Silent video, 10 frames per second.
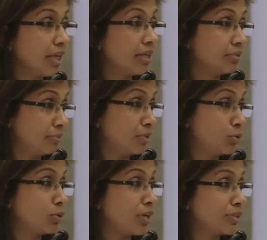And
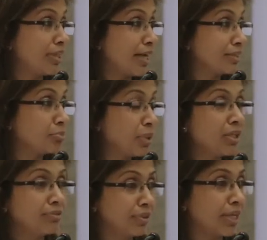2009 is the
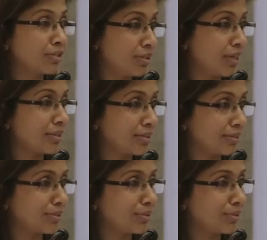peak of financial crisis.